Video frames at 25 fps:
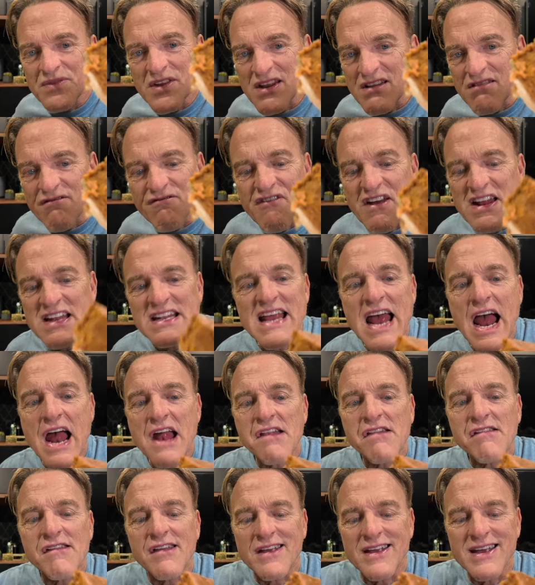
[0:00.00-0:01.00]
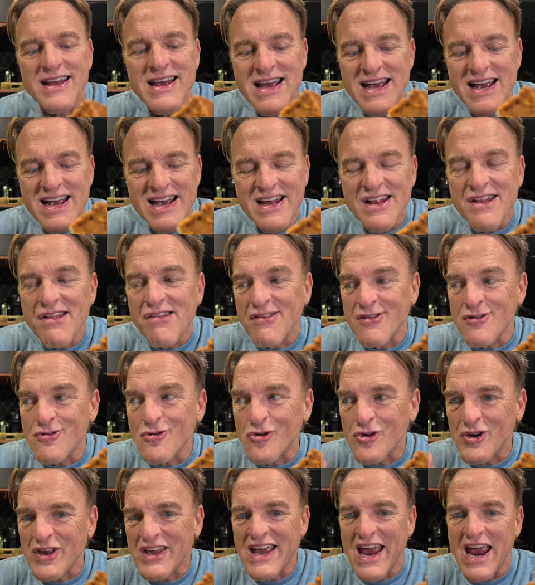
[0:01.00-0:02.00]
It's fantastic. This is an
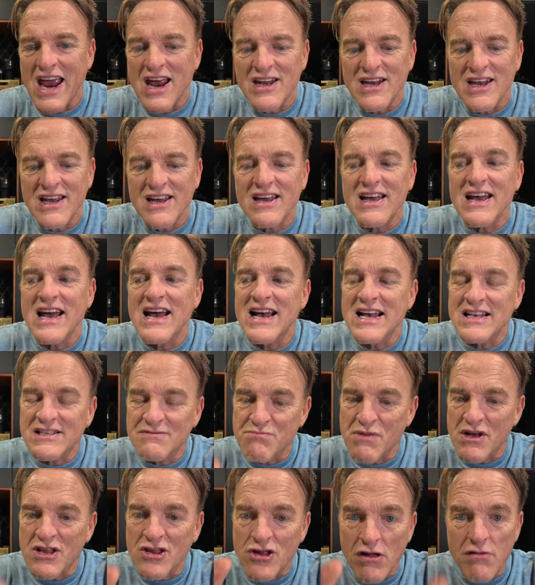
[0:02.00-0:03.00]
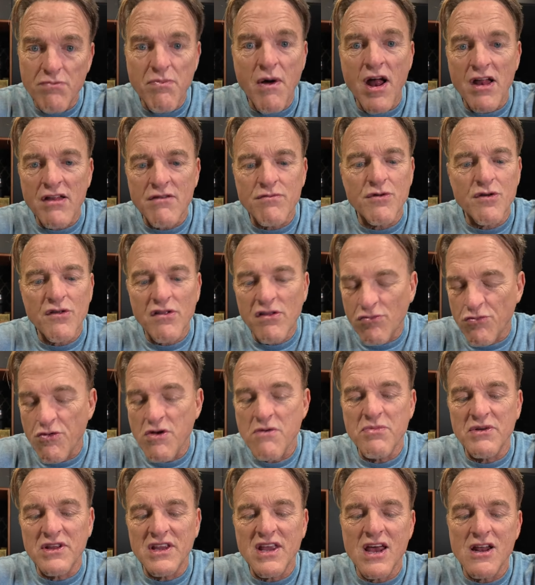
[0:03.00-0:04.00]
organic, as much as possible,
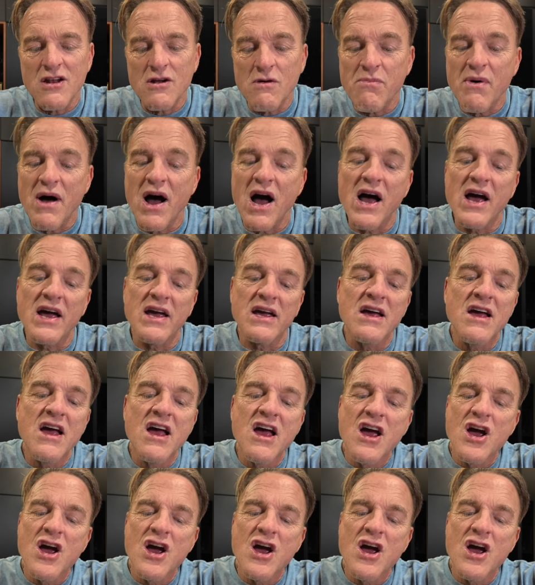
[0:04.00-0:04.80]
sweet potato pie